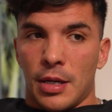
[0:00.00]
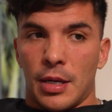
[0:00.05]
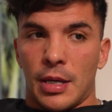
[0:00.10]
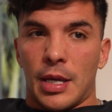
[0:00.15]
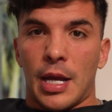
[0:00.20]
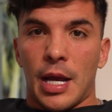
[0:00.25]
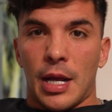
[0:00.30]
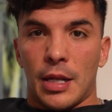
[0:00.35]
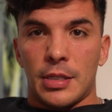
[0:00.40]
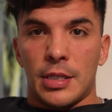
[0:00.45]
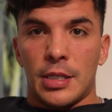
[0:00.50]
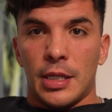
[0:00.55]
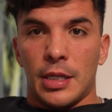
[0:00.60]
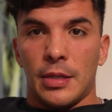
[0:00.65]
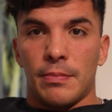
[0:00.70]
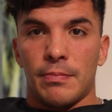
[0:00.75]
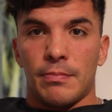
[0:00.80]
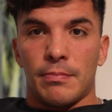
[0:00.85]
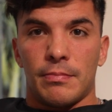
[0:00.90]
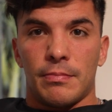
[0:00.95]

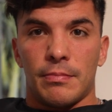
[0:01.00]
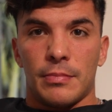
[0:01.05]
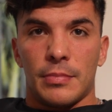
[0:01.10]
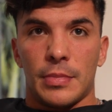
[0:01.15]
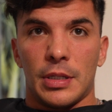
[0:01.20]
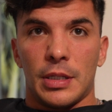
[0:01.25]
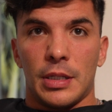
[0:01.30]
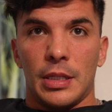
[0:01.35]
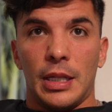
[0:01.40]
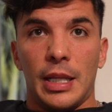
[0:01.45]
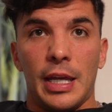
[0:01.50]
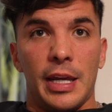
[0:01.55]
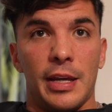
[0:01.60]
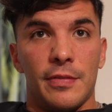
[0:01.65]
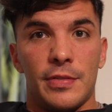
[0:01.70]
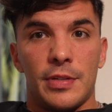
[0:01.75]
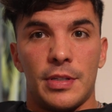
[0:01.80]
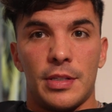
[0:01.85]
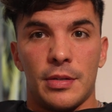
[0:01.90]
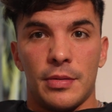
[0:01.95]
Kelsey
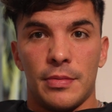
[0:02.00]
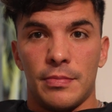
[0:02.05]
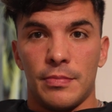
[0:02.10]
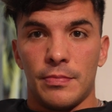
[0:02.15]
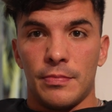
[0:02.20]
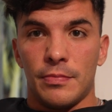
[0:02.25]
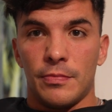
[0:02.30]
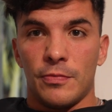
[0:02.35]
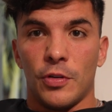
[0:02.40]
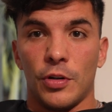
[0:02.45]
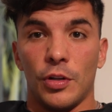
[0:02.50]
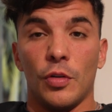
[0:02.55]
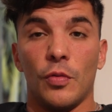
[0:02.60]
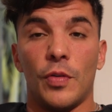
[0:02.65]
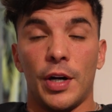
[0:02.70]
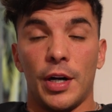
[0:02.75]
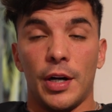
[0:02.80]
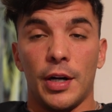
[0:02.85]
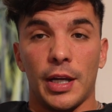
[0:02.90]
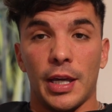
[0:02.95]
leaves for the
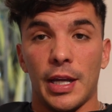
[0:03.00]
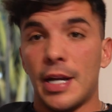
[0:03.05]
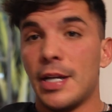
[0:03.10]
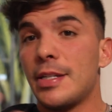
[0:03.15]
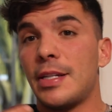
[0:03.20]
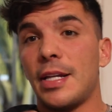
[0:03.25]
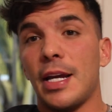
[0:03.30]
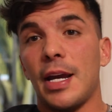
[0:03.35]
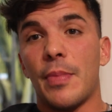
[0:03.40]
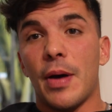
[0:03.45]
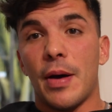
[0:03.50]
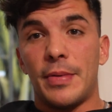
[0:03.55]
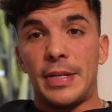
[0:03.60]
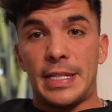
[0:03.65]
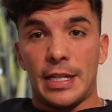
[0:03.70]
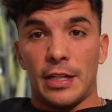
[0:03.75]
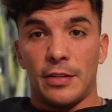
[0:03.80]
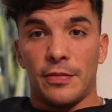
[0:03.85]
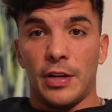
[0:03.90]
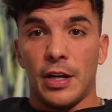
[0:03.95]
work and I stay by
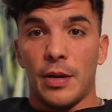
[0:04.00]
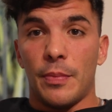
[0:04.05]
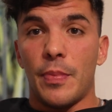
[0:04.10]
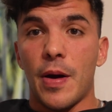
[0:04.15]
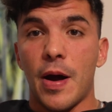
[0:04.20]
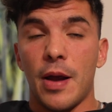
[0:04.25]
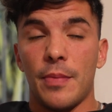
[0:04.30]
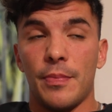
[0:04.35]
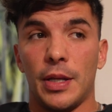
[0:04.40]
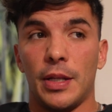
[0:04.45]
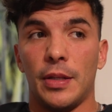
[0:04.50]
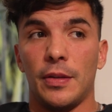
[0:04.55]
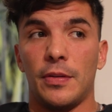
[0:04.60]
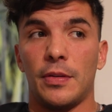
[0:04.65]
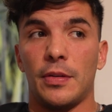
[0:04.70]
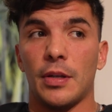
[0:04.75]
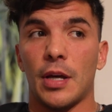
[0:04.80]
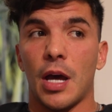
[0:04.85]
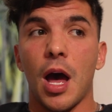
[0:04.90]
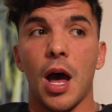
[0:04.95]
myself in
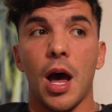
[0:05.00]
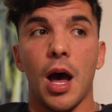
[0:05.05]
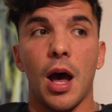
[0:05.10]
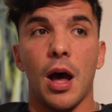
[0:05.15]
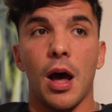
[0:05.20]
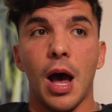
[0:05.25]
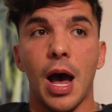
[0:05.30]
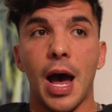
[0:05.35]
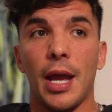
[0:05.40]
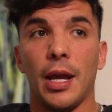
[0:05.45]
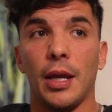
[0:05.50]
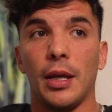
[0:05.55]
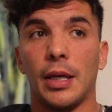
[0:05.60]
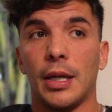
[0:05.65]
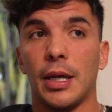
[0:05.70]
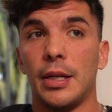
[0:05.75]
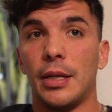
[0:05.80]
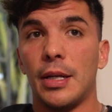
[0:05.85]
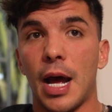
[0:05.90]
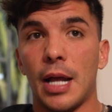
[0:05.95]
apartment. I
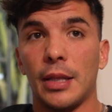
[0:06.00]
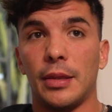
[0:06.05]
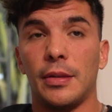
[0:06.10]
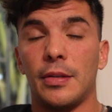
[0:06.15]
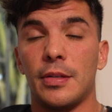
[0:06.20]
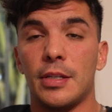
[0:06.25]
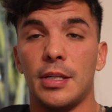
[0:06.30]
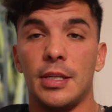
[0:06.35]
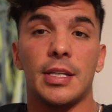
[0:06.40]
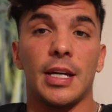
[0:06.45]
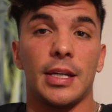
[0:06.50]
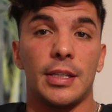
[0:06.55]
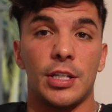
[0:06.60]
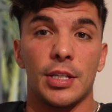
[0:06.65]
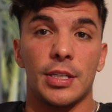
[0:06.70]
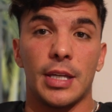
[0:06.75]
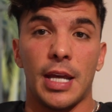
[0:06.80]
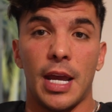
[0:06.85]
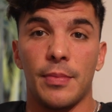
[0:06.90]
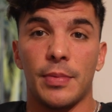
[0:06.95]
cannot, since I
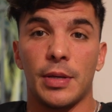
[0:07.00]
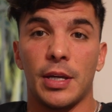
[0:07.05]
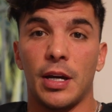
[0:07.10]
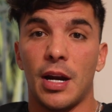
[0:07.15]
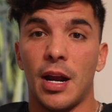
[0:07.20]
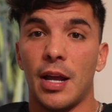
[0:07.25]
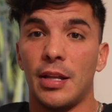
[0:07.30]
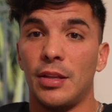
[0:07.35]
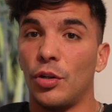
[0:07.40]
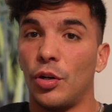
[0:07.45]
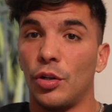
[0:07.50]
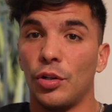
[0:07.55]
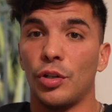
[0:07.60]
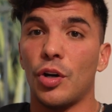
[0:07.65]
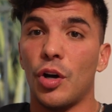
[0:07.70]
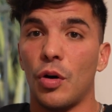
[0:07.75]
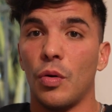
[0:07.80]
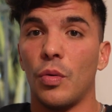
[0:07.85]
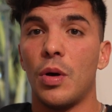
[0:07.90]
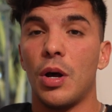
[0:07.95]
just came here, I don't
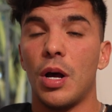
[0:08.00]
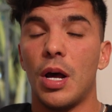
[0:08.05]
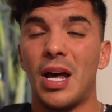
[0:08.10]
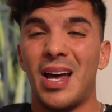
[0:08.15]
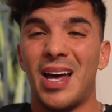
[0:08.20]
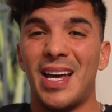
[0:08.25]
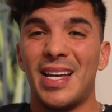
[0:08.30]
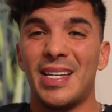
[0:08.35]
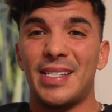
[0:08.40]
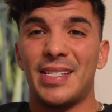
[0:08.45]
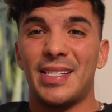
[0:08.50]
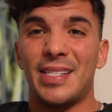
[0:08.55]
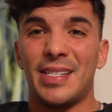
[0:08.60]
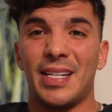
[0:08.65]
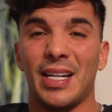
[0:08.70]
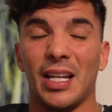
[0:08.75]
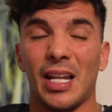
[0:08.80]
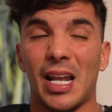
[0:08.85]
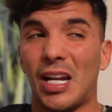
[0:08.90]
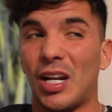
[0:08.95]
know
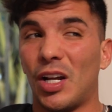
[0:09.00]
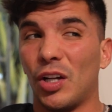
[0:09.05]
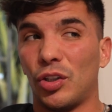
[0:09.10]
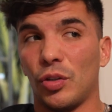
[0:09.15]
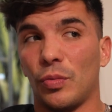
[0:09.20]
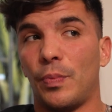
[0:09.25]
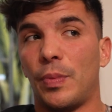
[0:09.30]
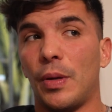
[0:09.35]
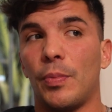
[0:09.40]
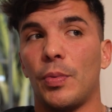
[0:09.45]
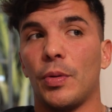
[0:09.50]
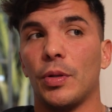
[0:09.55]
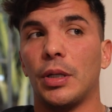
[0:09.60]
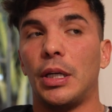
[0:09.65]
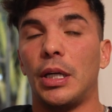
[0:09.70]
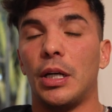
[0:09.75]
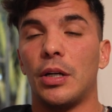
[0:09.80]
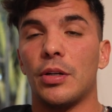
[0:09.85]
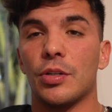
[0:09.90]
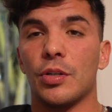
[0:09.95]
still a lot of people
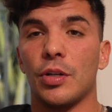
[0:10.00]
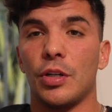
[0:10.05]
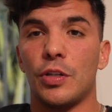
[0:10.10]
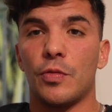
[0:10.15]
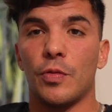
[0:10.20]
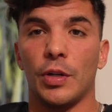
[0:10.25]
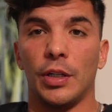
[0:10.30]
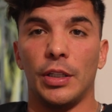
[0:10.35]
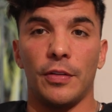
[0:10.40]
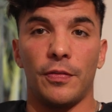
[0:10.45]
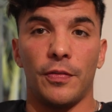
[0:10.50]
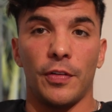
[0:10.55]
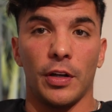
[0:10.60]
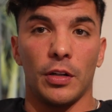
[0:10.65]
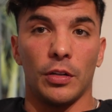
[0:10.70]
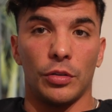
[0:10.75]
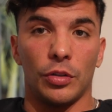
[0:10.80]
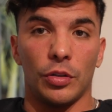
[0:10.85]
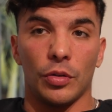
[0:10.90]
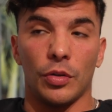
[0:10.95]
here, so it's really
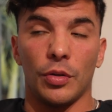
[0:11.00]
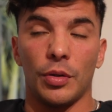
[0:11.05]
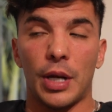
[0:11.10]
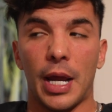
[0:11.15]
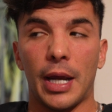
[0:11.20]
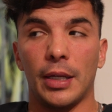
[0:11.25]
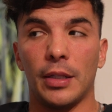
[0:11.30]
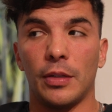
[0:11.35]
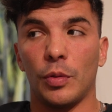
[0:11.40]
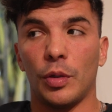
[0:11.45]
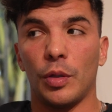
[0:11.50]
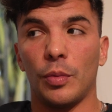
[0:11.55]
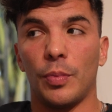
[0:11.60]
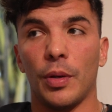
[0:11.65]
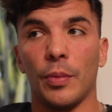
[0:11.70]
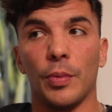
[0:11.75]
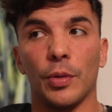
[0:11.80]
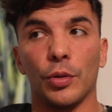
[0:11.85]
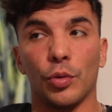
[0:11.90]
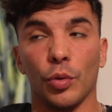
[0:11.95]
difficult to connect with the
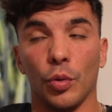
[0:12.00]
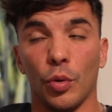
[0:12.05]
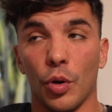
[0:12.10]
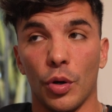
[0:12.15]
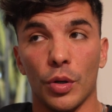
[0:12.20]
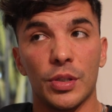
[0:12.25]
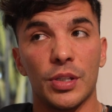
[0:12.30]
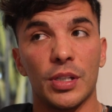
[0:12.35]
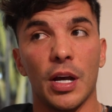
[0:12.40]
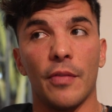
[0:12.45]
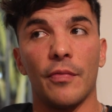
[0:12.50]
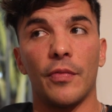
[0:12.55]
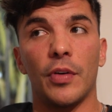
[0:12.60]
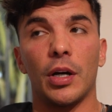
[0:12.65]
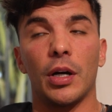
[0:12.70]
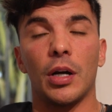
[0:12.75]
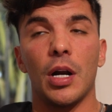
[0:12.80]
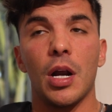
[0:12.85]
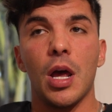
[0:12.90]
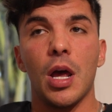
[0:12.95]
people to go somewhere.